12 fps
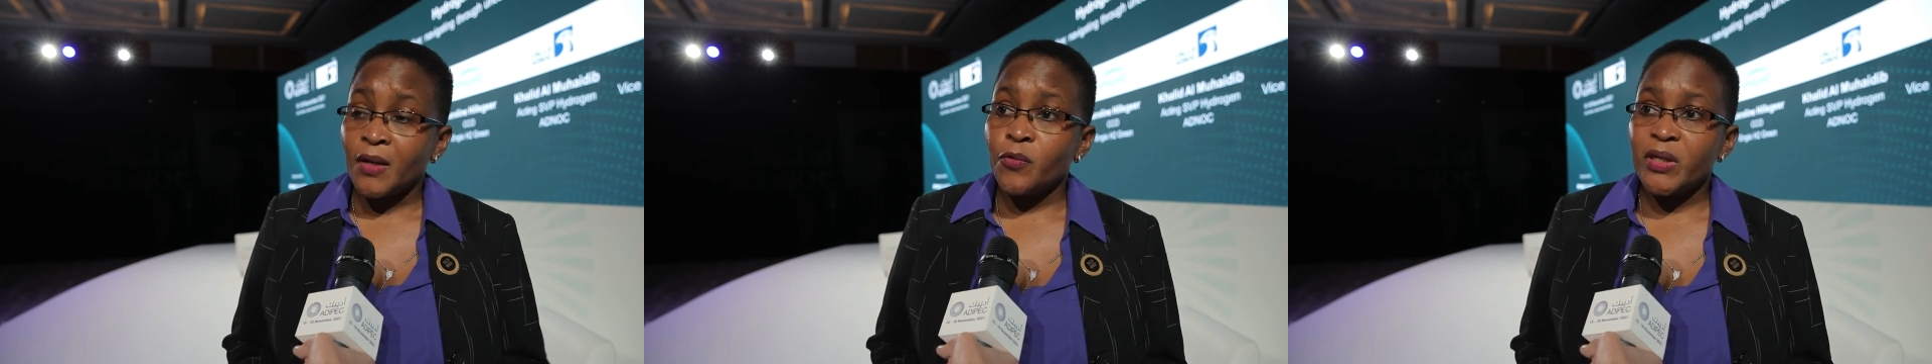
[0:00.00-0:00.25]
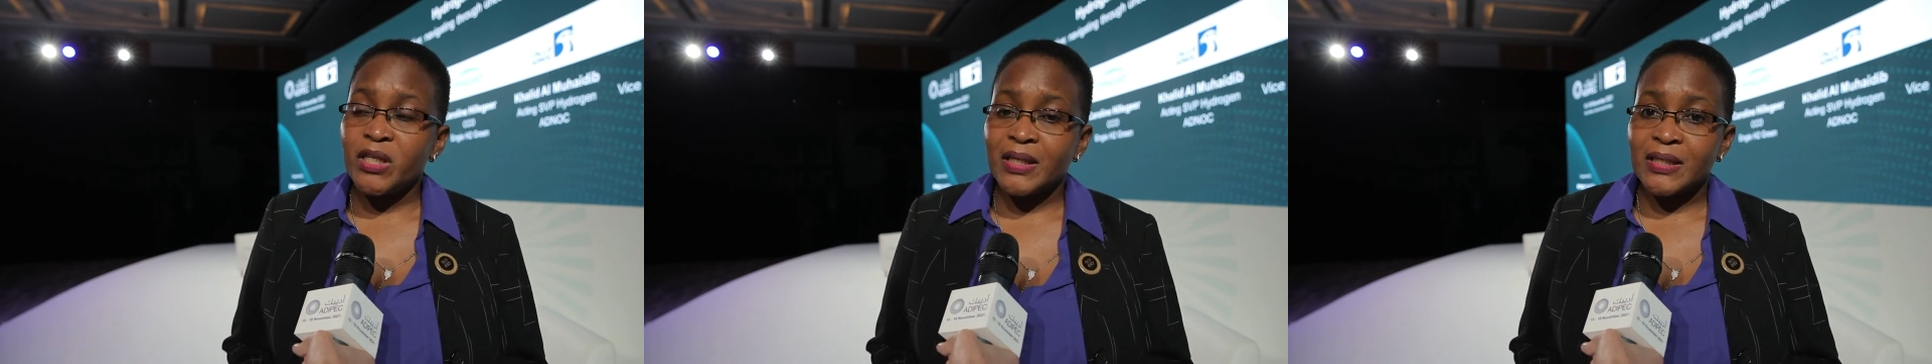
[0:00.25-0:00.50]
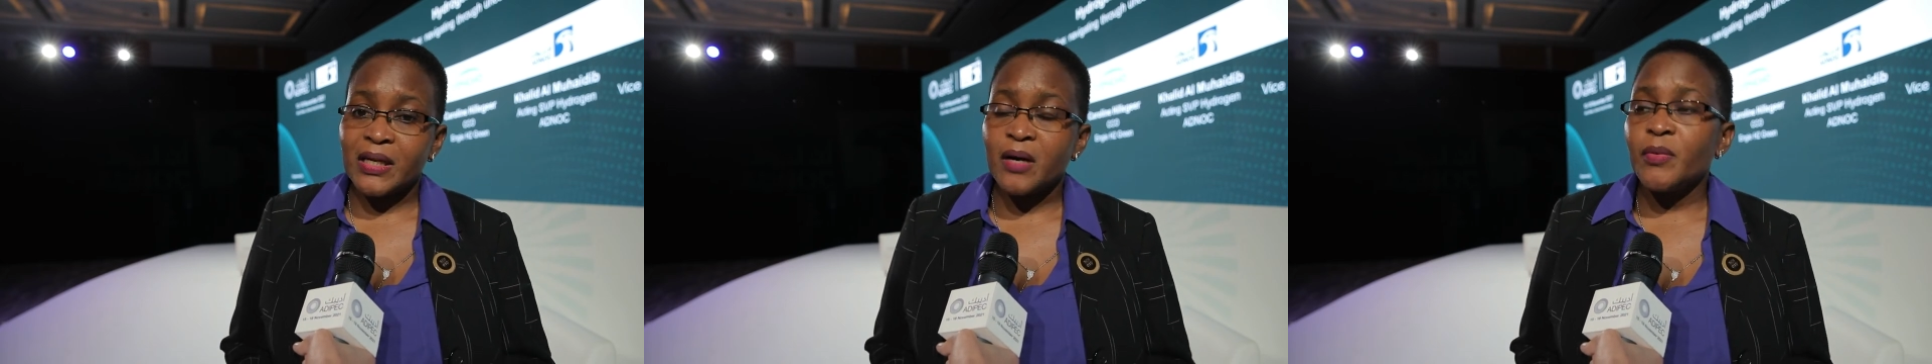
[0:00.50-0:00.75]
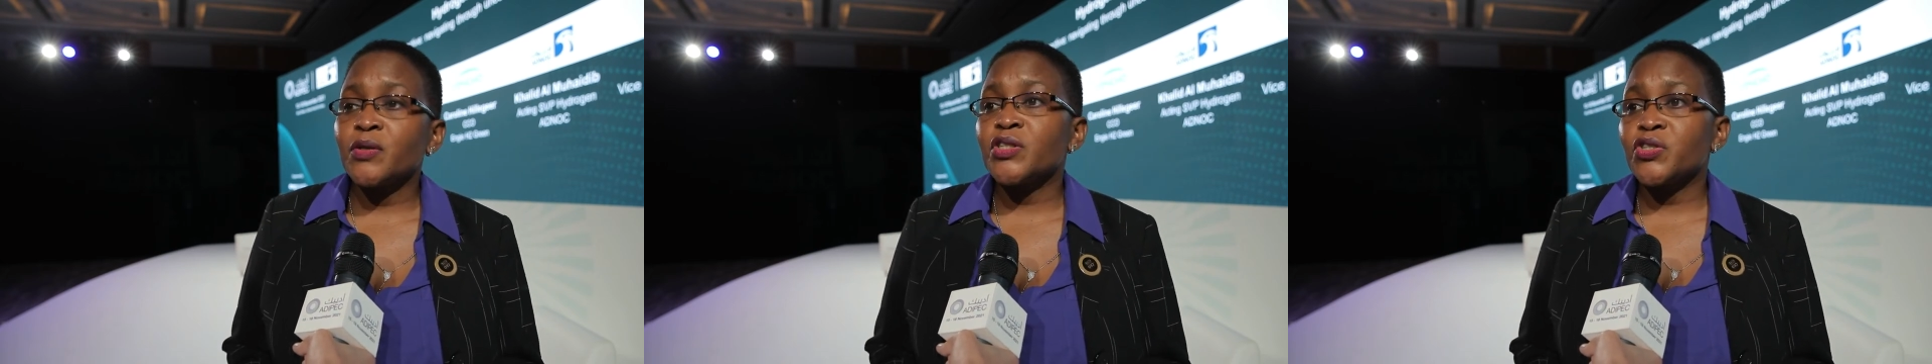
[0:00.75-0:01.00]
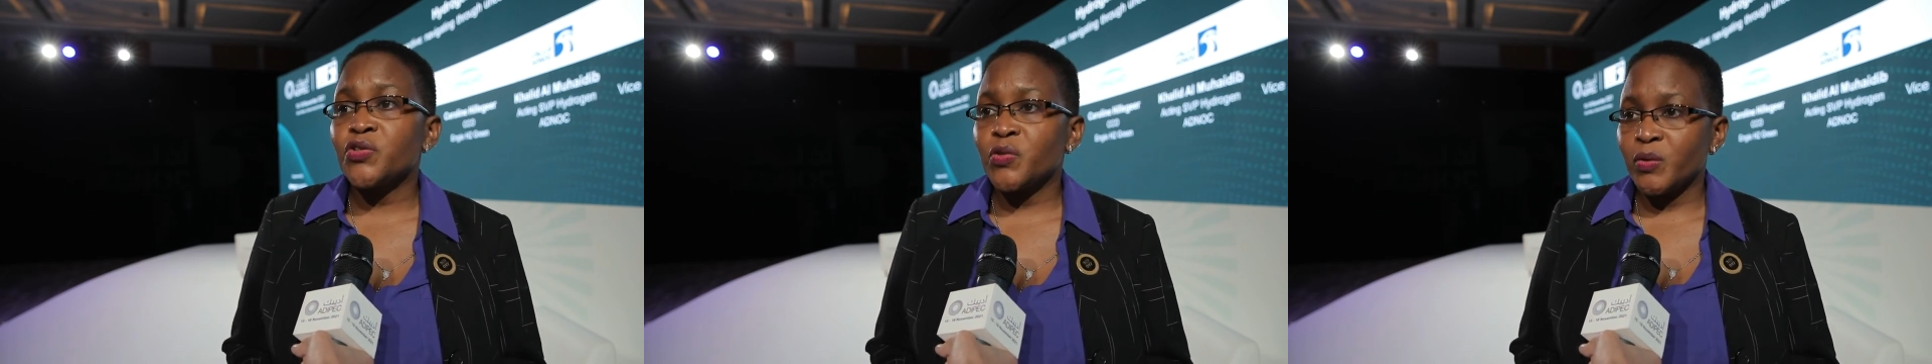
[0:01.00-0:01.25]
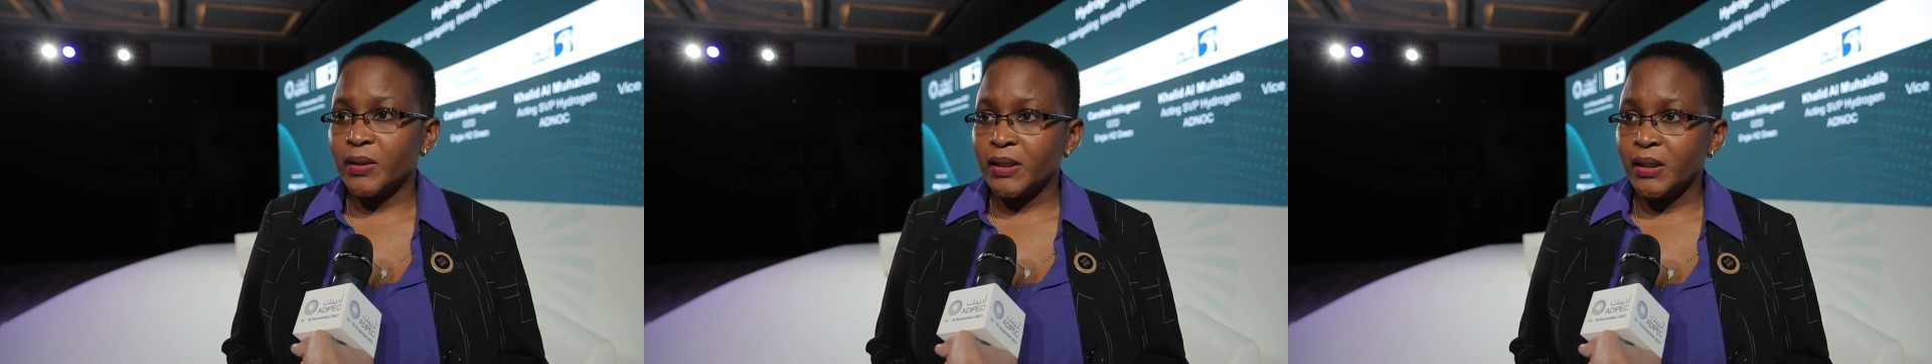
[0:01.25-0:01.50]
which has come out
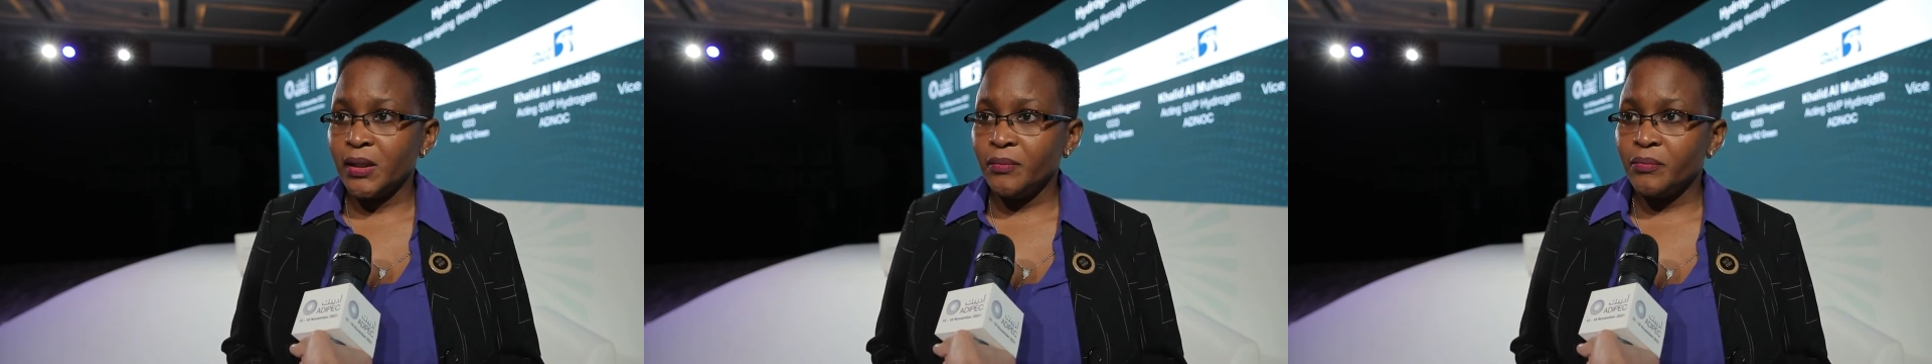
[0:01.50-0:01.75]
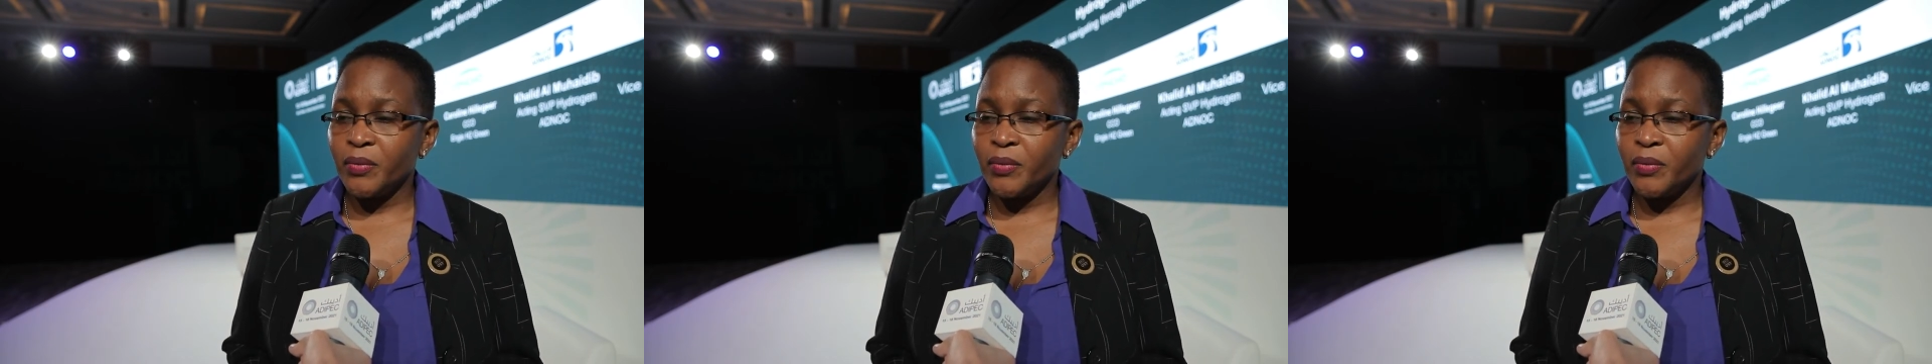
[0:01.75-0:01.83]
strongly